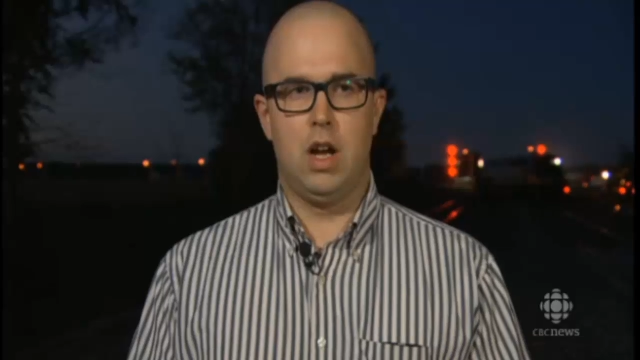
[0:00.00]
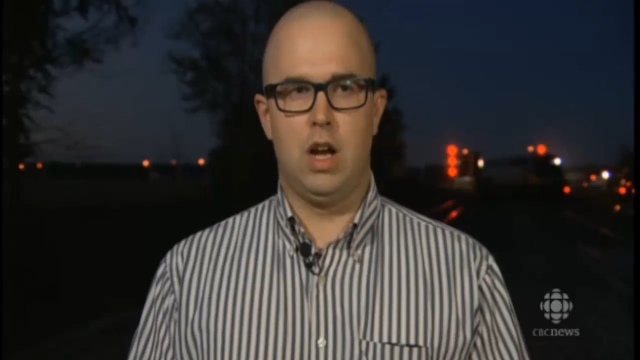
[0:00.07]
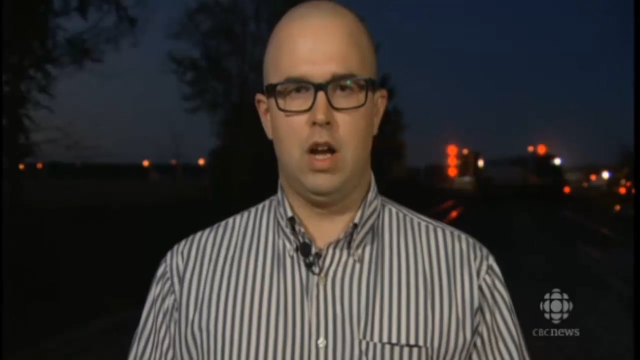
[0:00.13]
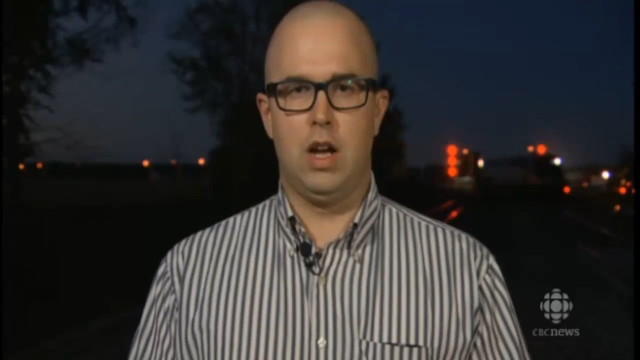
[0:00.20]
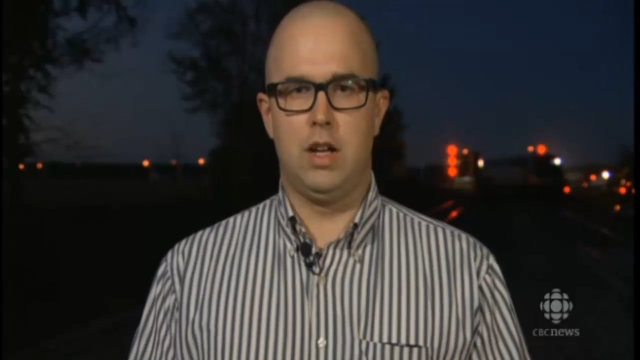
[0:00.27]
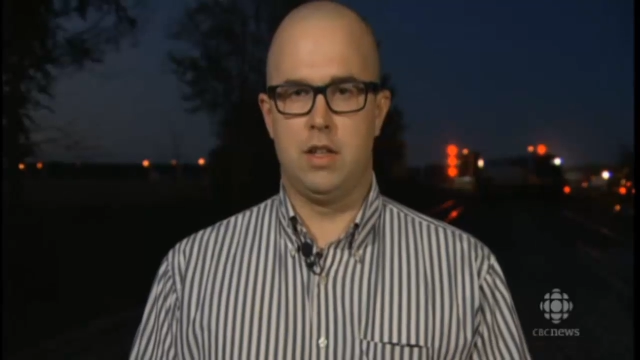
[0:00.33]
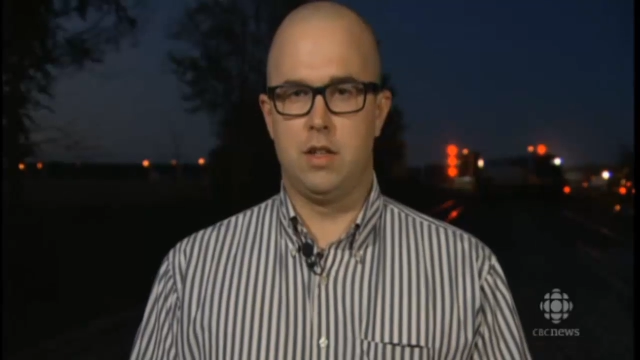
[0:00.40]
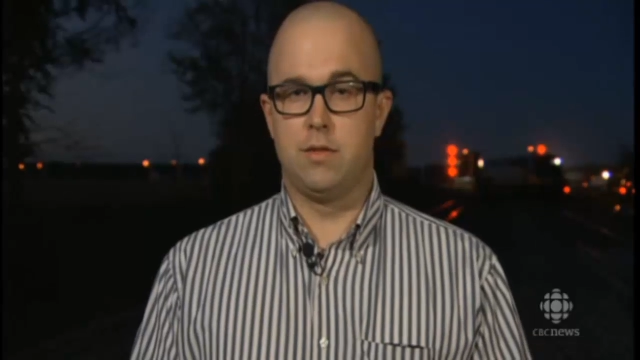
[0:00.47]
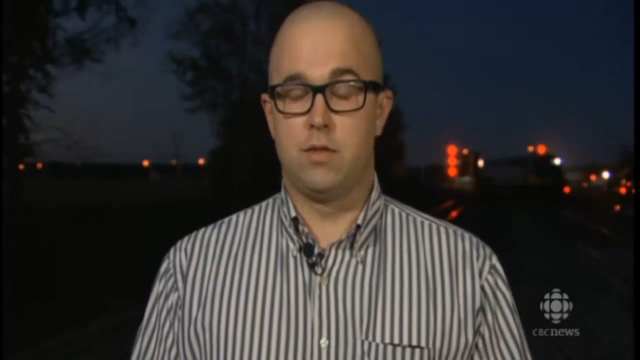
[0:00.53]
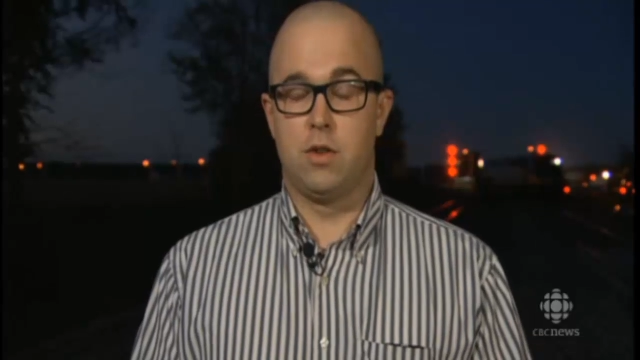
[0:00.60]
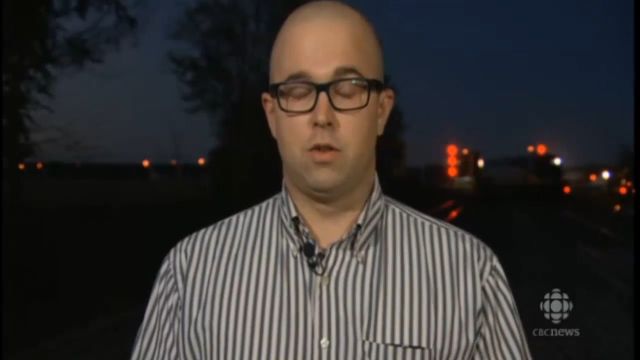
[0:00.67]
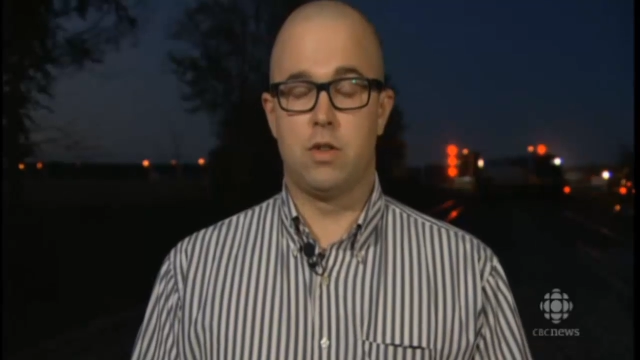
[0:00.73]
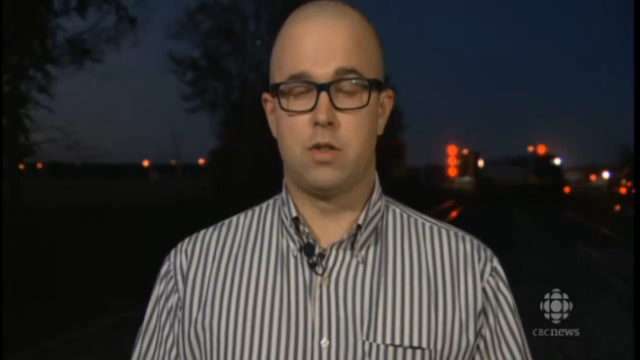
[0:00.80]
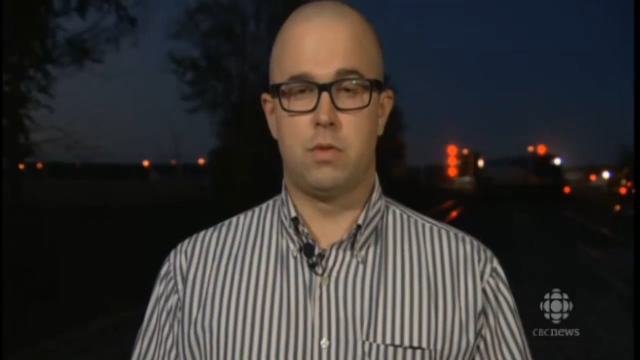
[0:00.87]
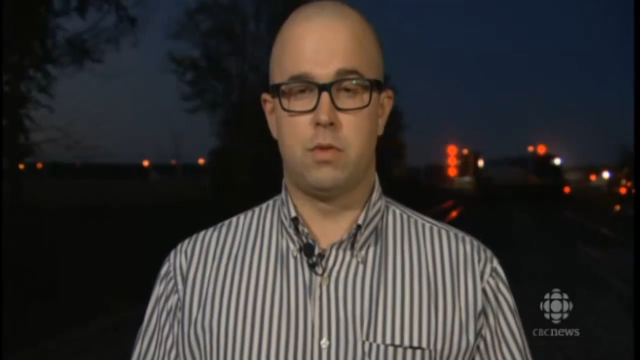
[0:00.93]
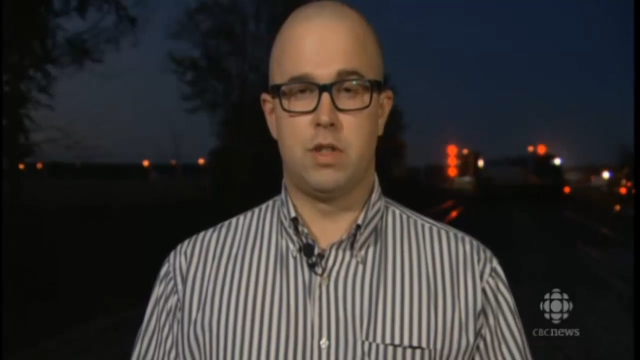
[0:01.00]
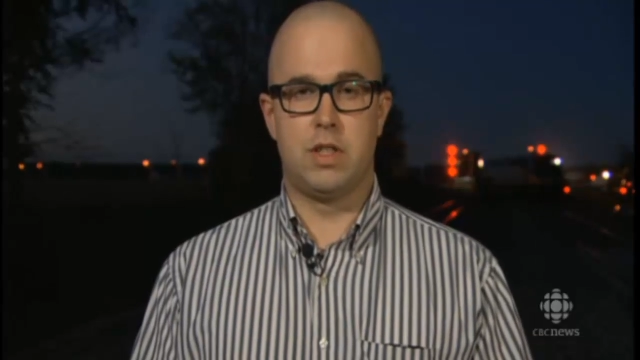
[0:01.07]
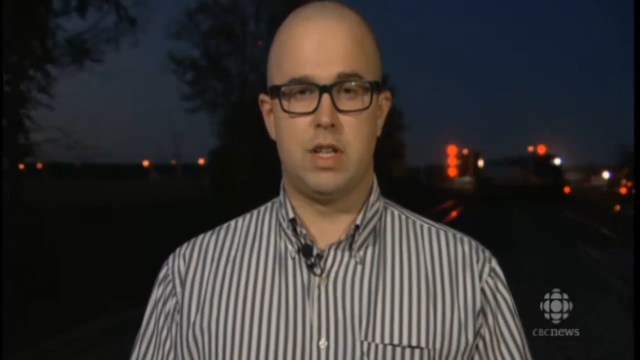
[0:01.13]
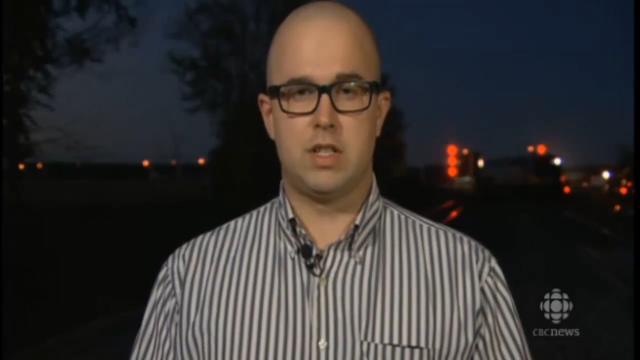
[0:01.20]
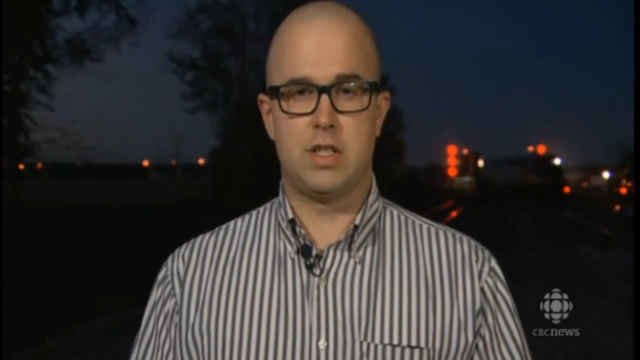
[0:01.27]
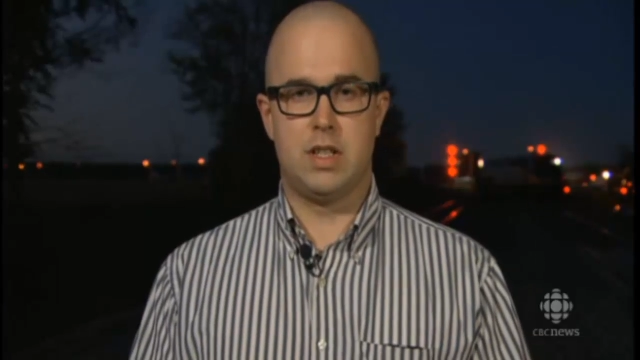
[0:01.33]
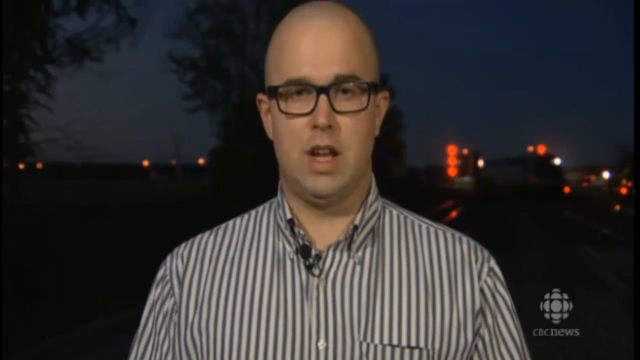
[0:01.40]
Uh, and then, of course, when
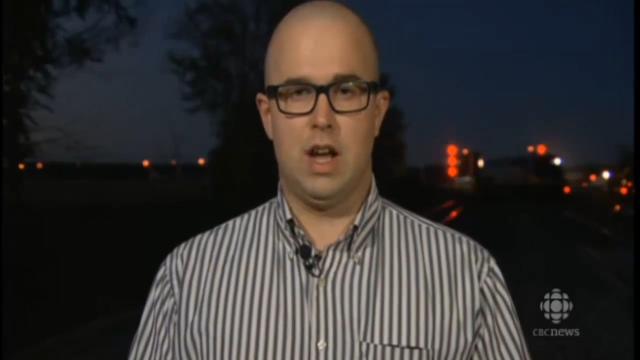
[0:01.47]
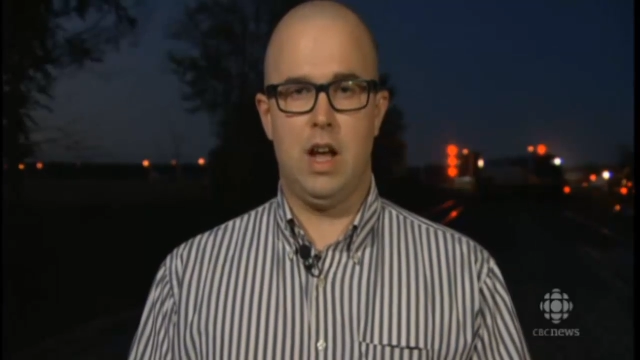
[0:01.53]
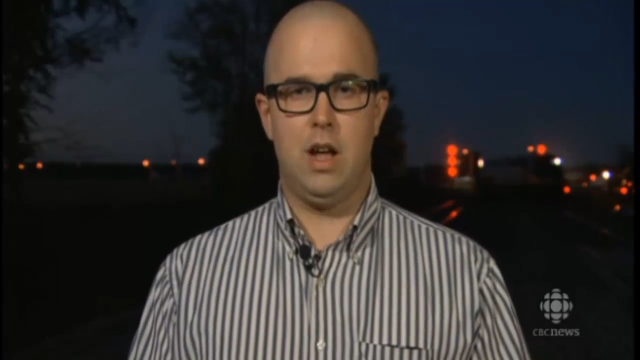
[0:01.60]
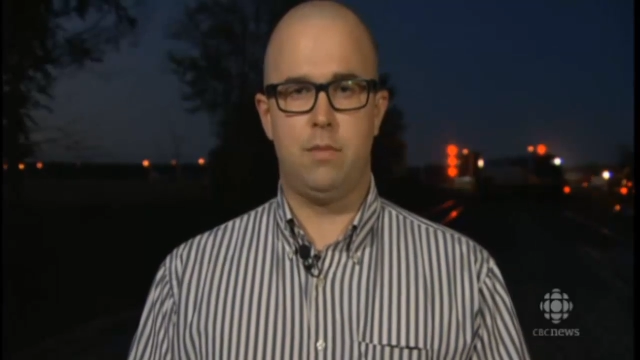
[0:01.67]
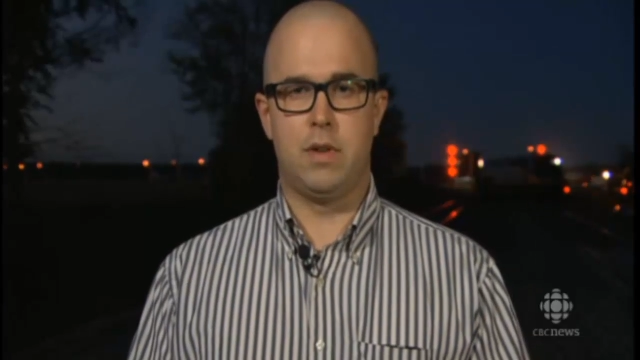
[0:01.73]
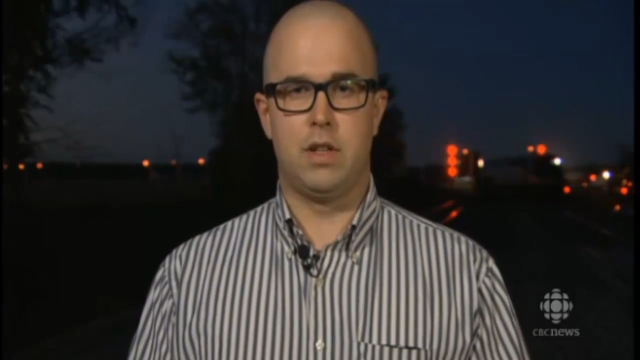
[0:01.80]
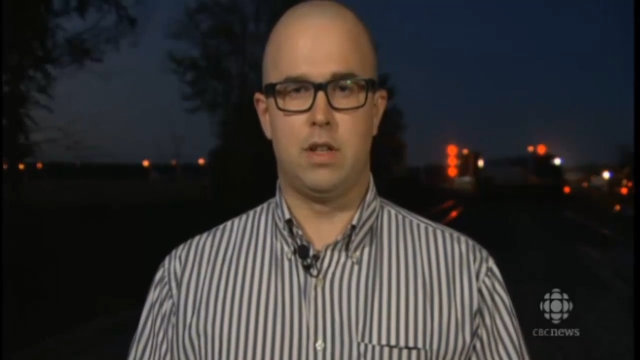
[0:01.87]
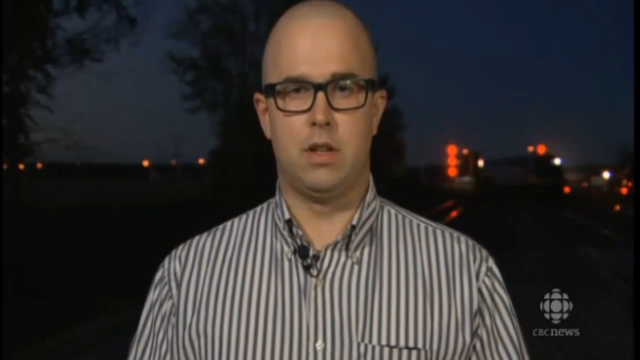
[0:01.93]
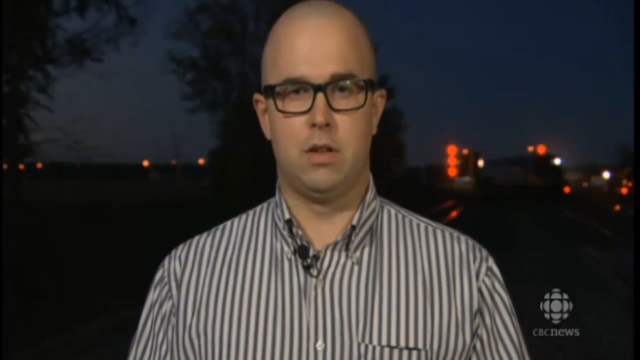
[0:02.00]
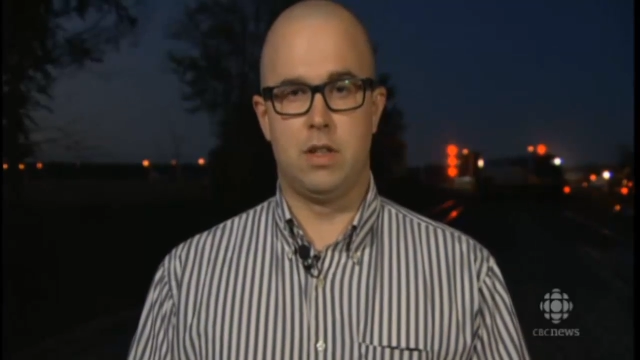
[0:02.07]
it doesn't happen,